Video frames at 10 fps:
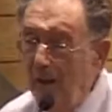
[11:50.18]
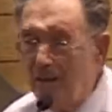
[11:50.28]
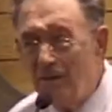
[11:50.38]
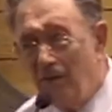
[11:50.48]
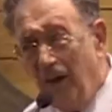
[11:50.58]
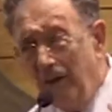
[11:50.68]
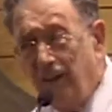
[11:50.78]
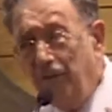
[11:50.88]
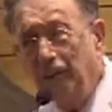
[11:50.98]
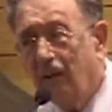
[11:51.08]
It's very
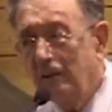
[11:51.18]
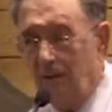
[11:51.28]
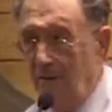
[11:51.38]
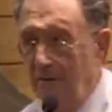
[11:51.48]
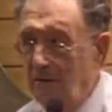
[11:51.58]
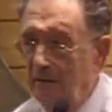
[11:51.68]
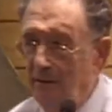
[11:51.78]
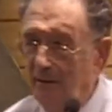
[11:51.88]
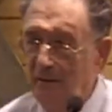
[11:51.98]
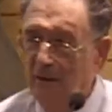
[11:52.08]
difficult.
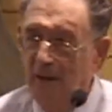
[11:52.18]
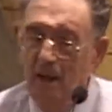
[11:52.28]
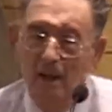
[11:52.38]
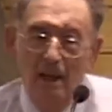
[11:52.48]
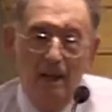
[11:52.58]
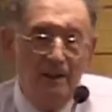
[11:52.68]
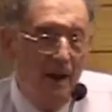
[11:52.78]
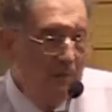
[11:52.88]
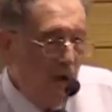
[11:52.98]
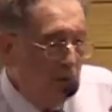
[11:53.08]
And
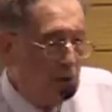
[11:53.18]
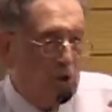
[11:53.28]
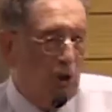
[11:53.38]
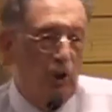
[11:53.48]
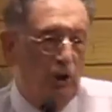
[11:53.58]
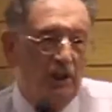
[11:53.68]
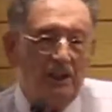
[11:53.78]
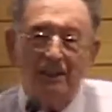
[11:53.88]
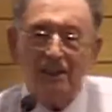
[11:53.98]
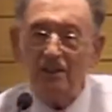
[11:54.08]
I'm not sure
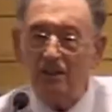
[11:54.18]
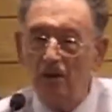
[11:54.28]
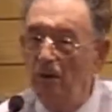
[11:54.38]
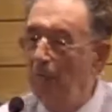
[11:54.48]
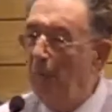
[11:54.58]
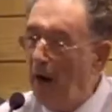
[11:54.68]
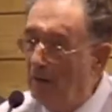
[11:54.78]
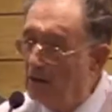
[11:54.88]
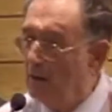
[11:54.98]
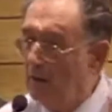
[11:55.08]
that this
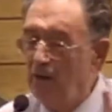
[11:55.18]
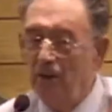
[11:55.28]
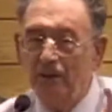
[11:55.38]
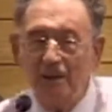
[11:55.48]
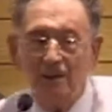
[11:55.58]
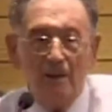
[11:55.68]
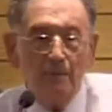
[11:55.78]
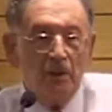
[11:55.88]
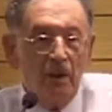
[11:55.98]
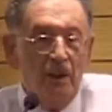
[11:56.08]
comparison or this,
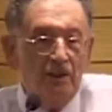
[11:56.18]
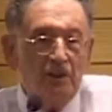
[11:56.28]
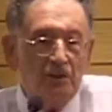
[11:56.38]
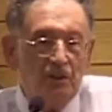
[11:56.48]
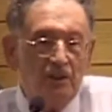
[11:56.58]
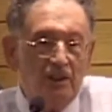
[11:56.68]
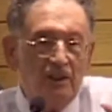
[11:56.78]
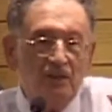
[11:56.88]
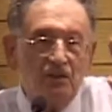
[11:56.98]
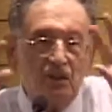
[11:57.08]
this,
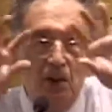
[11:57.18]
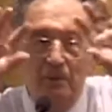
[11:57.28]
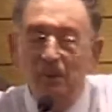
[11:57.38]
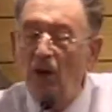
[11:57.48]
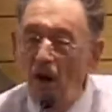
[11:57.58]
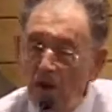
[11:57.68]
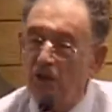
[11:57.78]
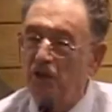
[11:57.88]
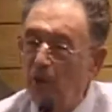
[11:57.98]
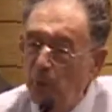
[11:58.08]
this
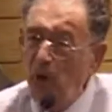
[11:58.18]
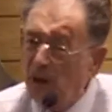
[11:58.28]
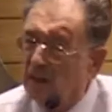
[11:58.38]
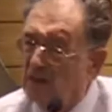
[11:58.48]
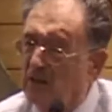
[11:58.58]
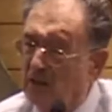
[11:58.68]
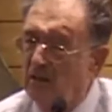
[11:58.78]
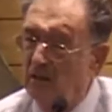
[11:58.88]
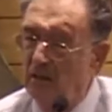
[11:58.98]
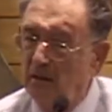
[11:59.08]
terminology works.